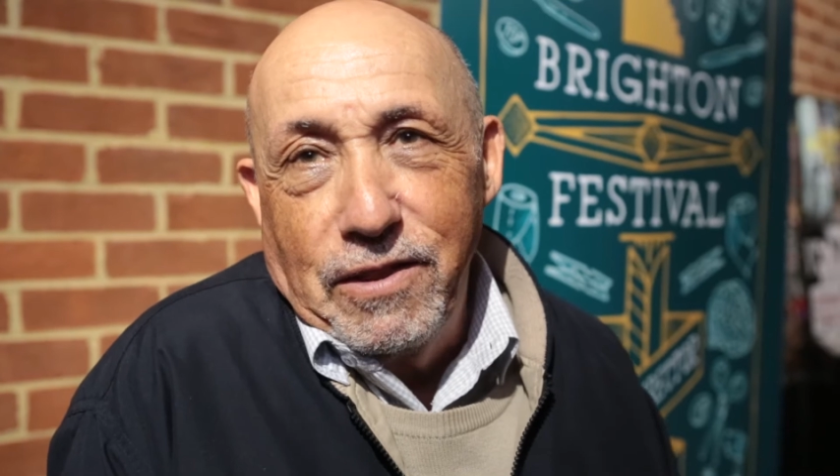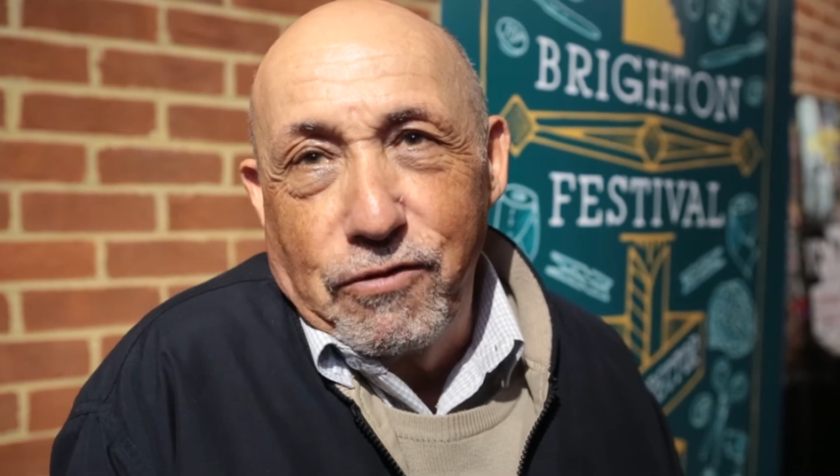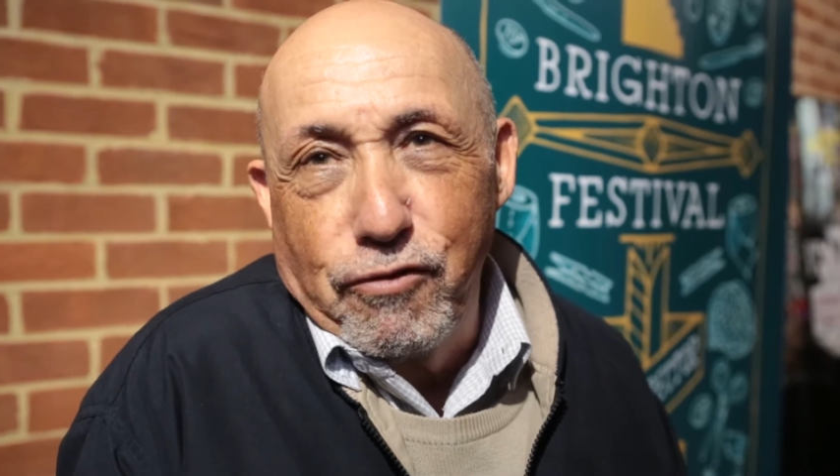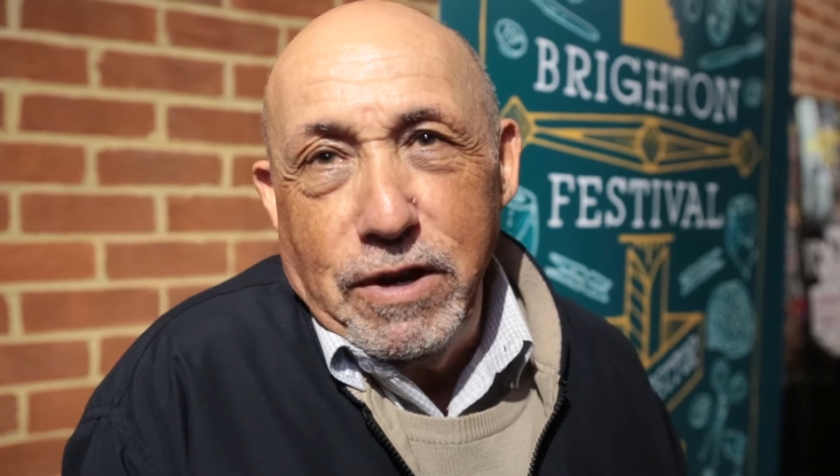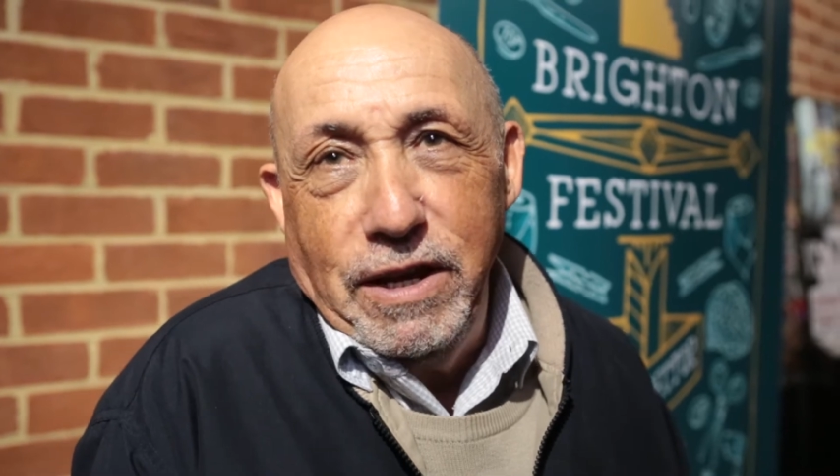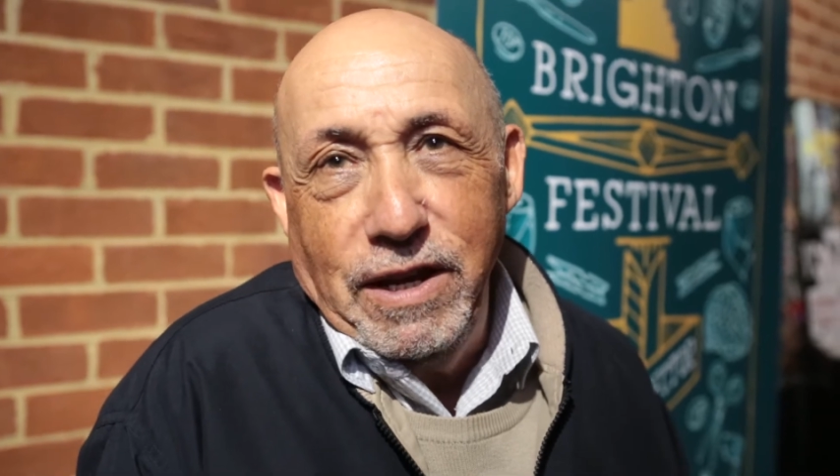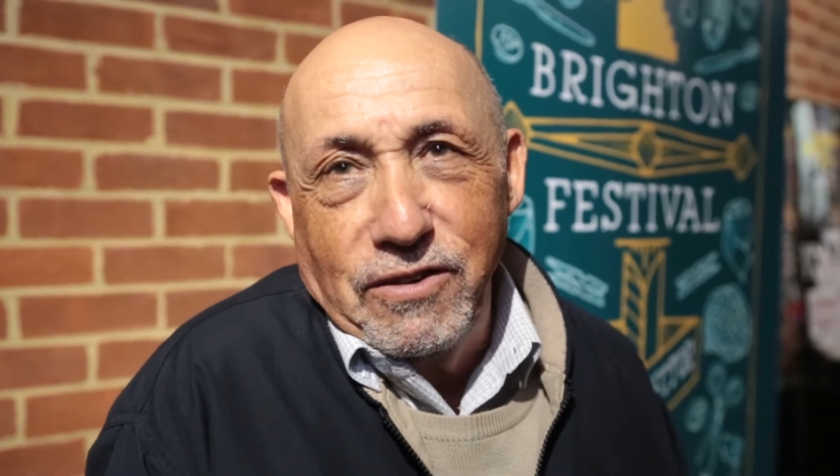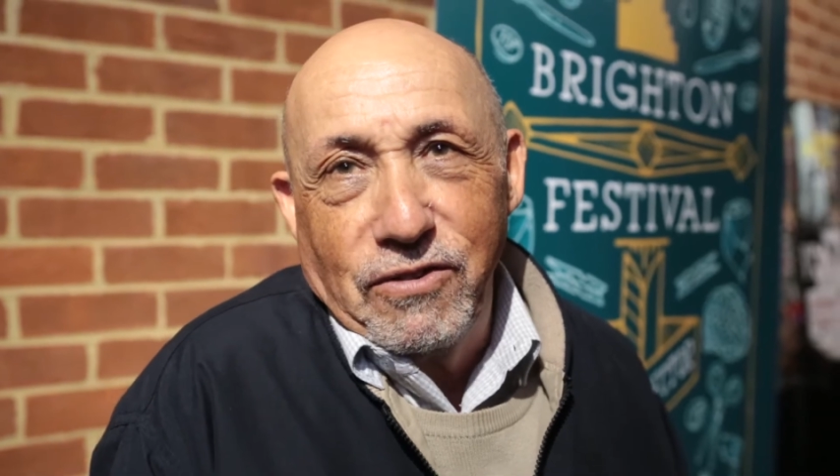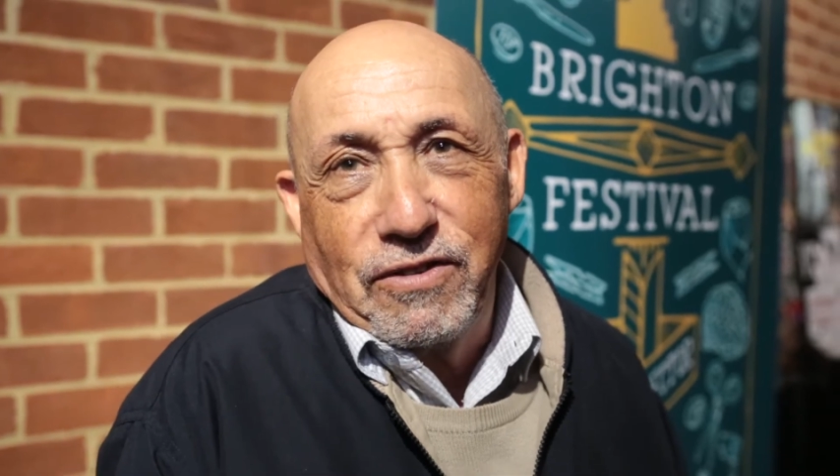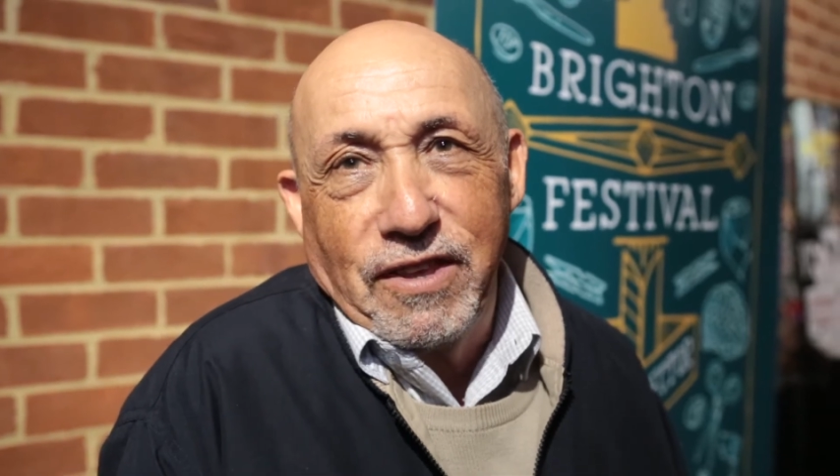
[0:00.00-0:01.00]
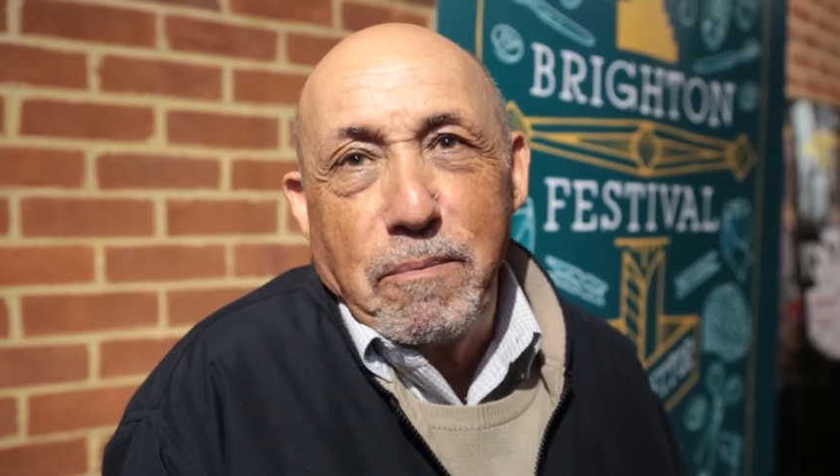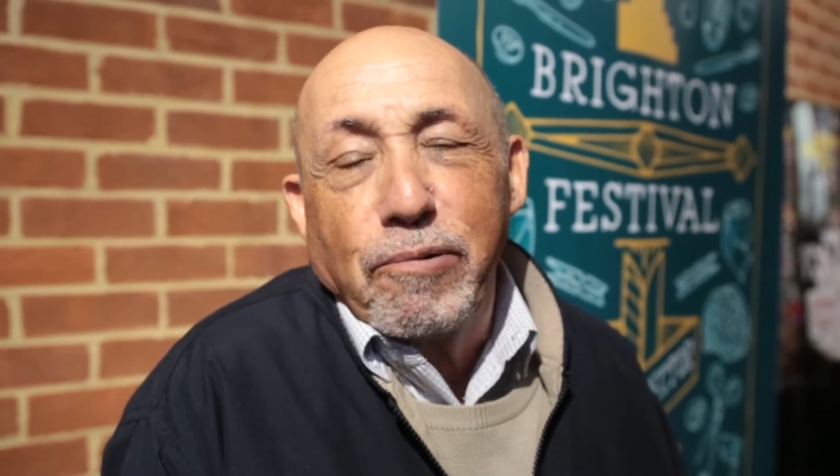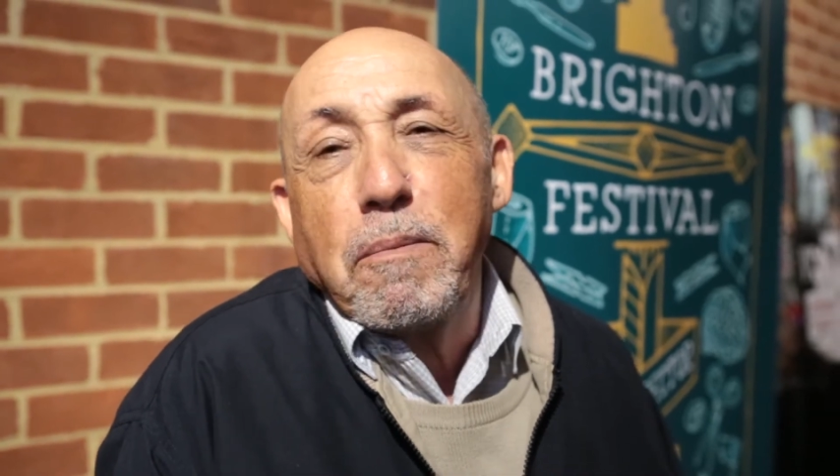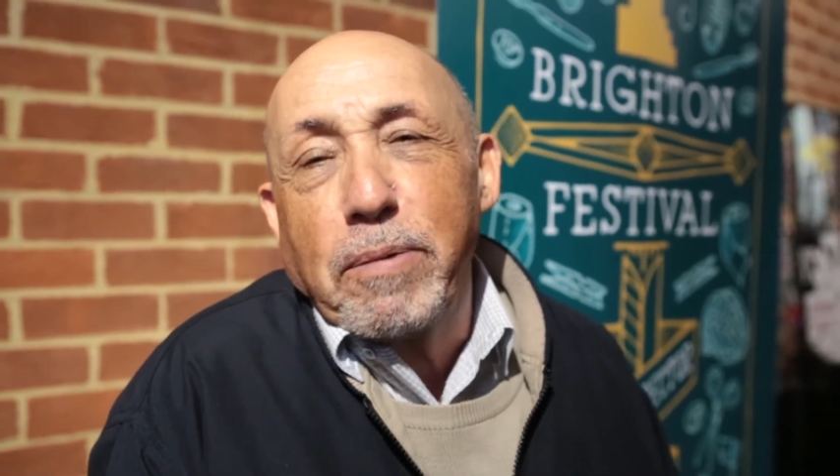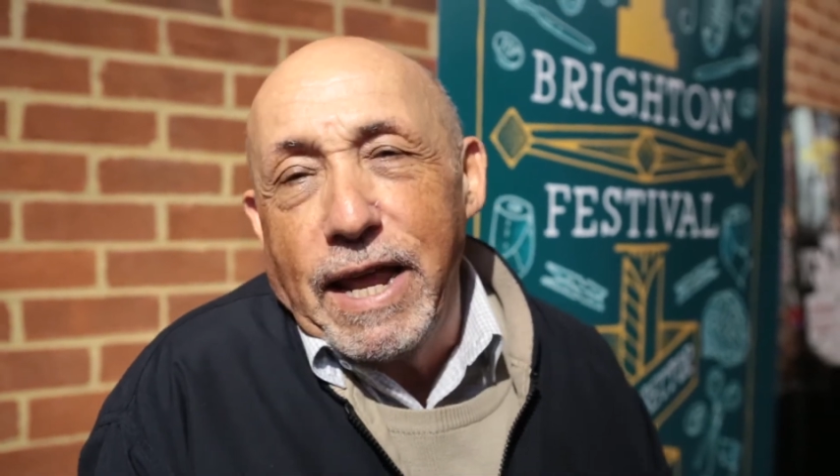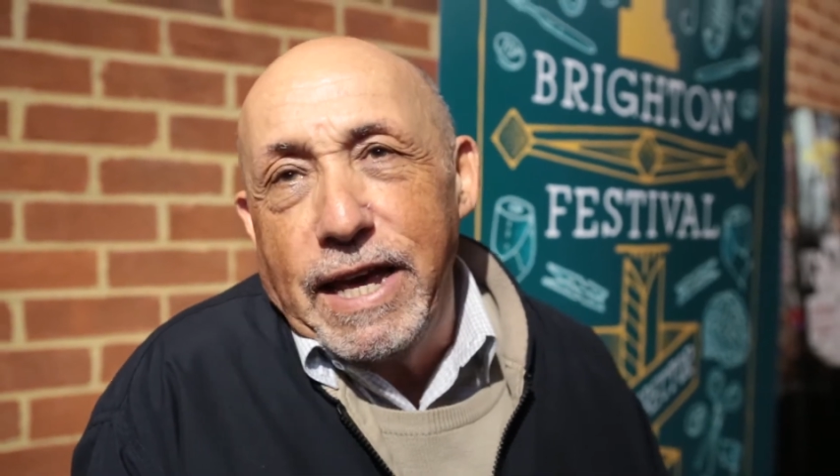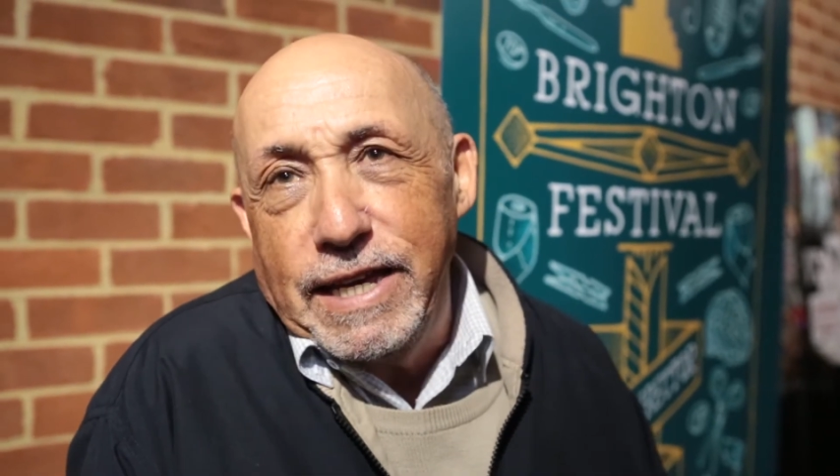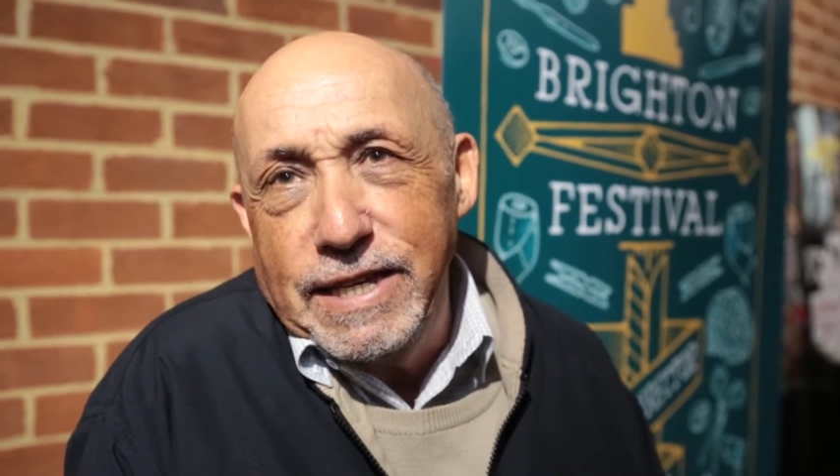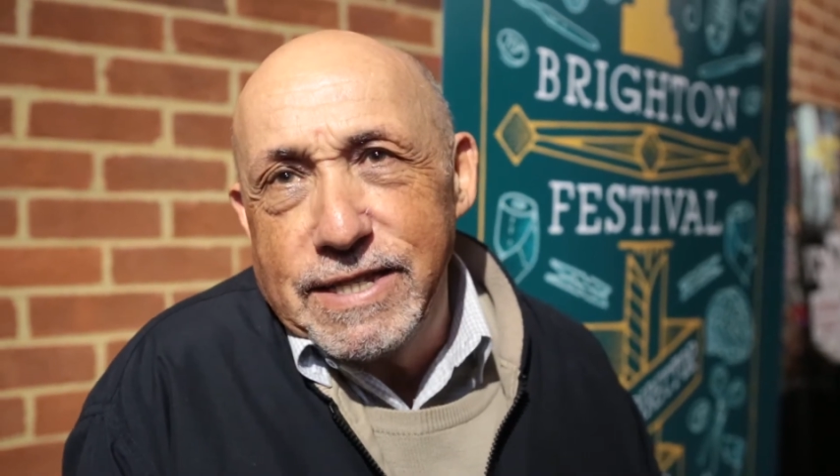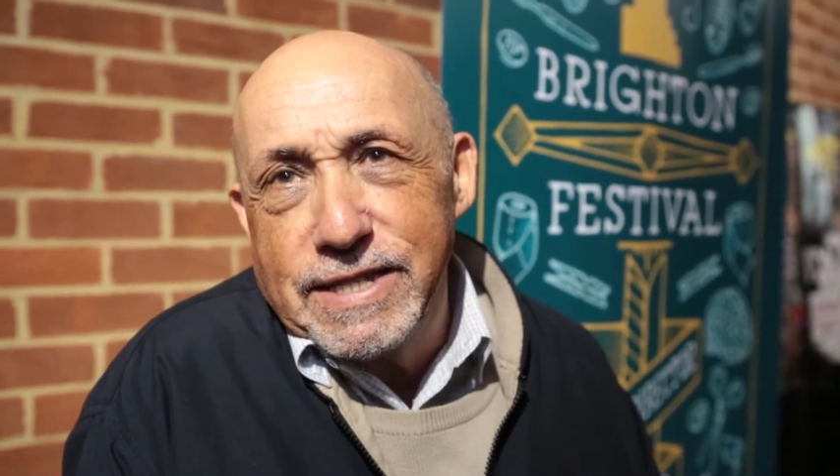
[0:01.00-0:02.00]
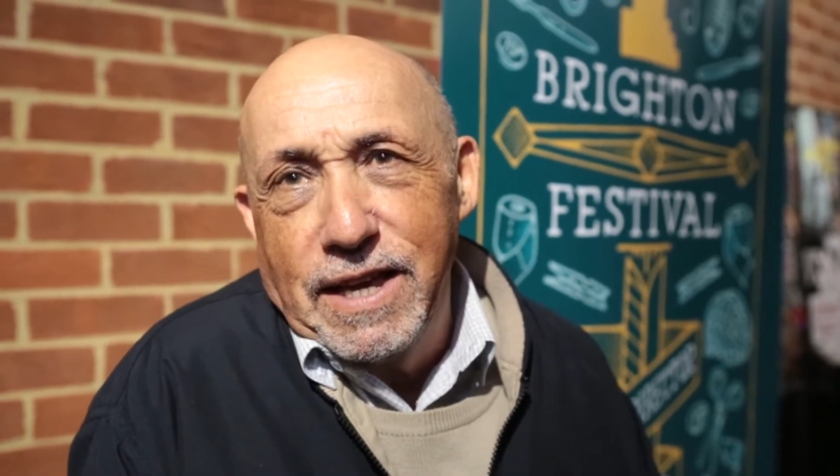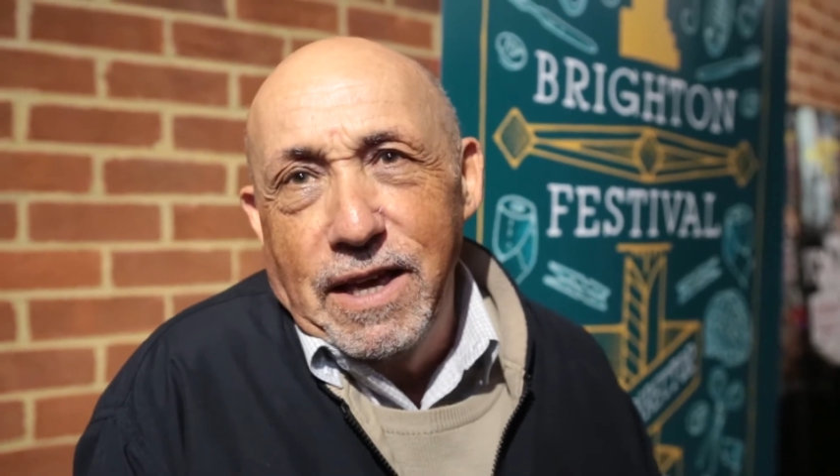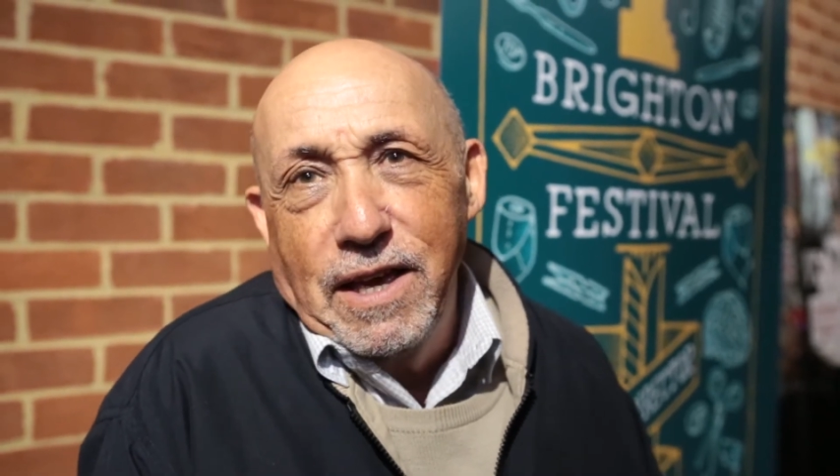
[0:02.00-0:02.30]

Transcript: three separate plays